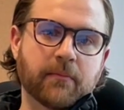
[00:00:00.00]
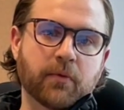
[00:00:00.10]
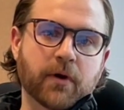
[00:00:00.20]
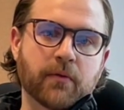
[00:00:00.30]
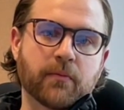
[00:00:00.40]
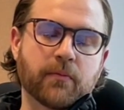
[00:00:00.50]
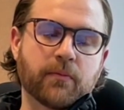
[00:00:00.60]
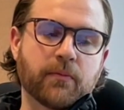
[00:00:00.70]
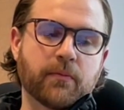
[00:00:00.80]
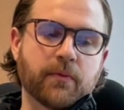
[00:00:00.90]
where
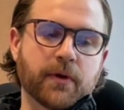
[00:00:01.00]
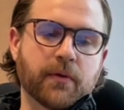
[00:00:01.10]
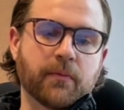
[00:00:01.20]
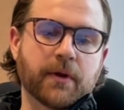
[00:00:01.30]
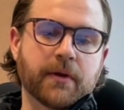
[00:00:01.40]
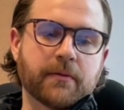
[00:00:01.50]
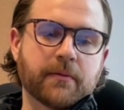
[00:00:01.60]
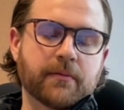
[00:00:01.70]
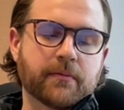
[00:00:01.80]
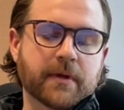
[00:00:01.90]
we
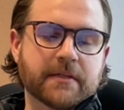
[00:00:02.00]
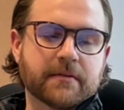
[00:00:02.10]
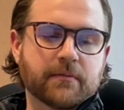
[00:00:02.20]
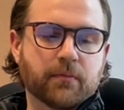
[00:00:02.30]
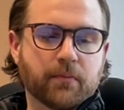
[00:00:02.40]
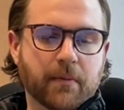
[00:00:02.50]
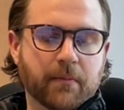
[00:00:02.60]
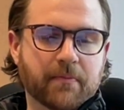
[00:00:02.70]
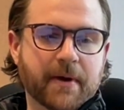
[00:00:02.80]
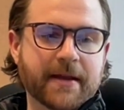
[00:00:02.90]
went
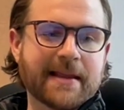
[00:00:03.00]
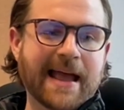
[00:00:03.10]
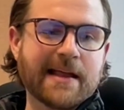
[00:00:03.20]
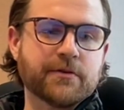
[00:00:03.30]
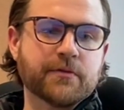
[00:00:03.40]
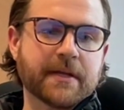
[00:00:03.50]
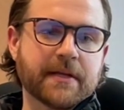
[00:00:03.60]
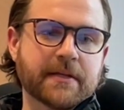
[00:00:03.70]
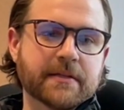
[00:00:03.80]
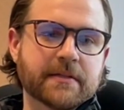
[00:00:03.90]
with my dad to
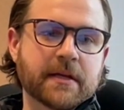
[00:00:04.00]
his